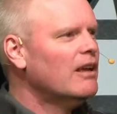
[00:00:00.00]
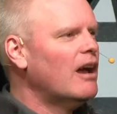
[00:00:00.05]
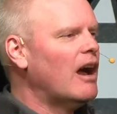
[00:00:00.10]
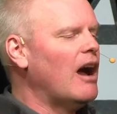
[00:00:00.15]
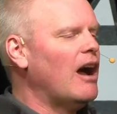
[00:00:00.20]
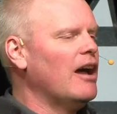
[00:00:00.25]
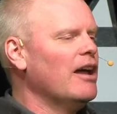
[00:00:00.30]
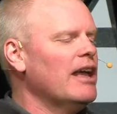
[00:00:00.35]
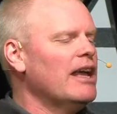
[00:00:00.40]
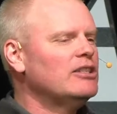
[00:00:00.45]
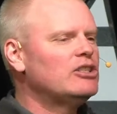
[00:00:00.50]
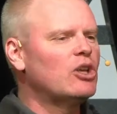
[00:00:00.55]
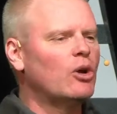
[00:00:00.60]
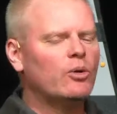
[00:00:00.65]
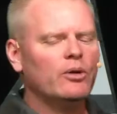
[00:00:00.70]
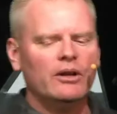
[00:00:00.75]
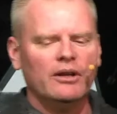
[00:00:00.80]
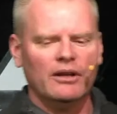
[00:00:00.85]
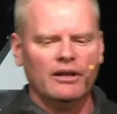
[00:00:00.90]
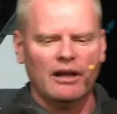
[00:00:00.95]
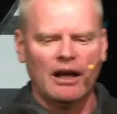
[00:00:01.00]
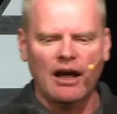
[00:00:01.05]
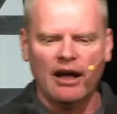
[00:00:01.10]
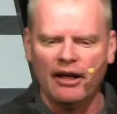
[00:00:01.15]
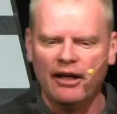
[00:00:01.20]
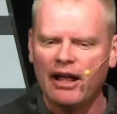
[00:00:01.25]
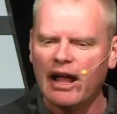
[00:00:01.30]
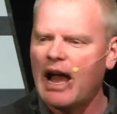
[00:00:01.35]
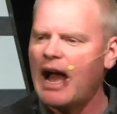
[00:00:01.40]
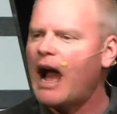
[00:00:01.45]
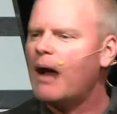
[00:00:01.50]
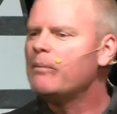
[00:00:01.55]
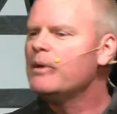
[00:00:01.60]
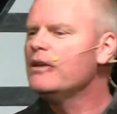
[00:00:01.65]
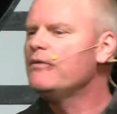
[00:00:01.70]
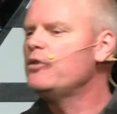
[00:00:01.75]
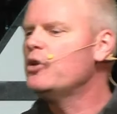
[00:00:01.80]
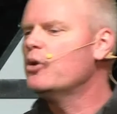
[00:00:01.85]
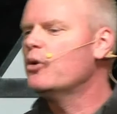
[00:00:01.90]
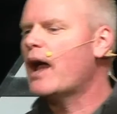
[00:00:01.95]
Uh, and so, uh, how many
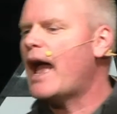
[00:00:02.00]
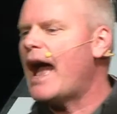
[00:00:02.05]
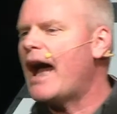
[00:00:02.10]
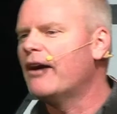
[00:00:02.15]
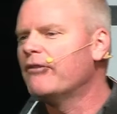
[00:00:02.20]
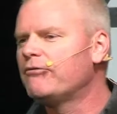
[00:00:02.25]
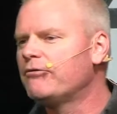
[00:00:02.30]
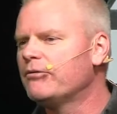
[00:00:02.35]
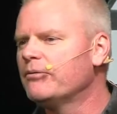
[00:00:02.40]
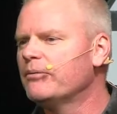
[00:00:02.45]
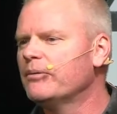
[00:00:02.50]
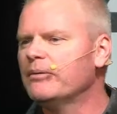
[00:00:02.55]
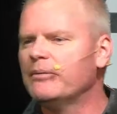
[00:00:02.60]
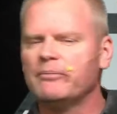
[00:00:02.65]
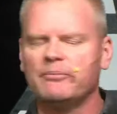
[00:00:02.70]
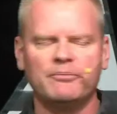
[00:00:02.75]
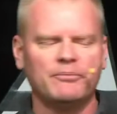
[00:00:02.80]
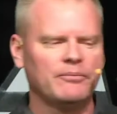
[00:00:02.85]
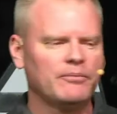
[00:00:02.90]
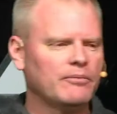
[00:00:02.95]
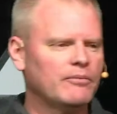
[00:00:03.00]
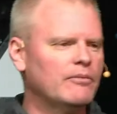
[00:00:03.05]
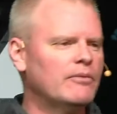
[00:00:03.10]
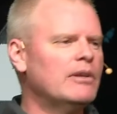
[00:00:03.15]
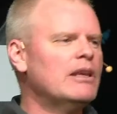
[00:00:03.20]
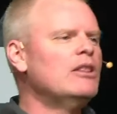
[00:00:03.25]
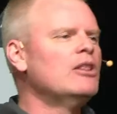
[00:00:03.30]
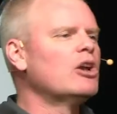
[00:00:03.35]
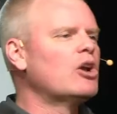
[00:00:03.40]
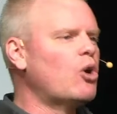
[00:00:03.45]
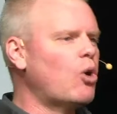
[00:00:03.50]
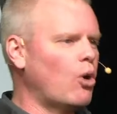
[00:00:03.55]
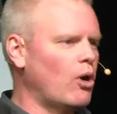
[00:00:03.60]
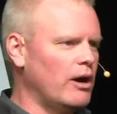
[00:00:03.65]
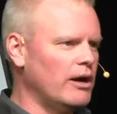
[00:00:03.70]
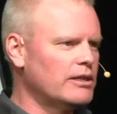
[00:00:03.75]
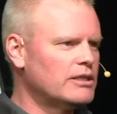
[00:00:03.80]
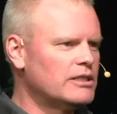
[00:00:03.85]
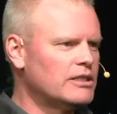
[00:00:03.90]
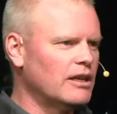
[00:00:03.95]
of you have, in the
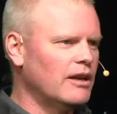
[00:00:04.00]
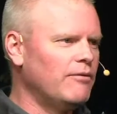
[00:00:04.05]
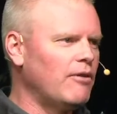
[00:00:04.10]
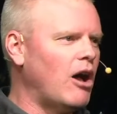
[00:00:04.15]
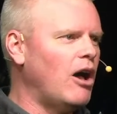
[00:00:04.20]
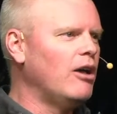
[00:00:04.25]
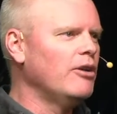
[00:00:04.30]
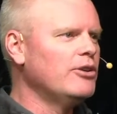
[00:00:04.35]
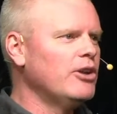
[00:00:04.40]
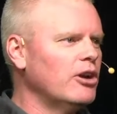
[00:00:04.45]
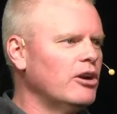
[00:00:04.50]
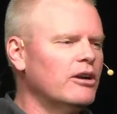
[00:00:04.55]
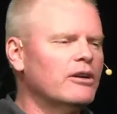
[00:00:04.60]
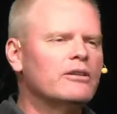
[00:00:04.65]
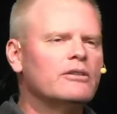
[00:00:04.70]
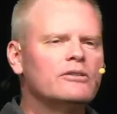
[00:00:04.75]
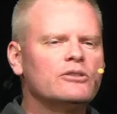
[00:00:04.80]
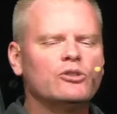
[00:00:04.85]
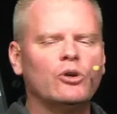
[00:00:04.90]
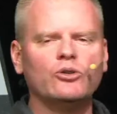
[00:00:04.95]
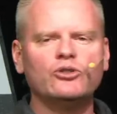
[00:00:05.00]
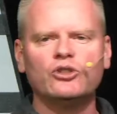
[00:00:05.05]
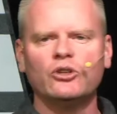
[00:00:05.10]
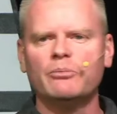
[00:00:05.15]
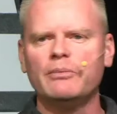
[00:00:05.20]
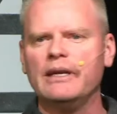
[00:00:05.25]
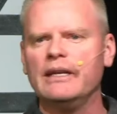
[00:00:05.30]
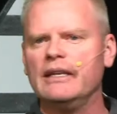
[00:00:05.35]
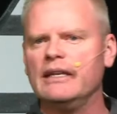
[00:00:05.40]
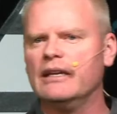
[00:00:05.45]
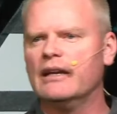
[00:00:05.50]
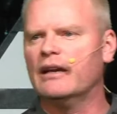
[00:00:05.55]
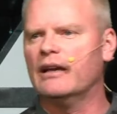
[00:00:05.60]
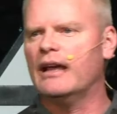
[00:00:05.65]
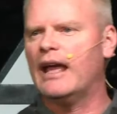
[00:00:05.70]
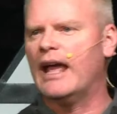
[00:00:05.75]
course of all your social media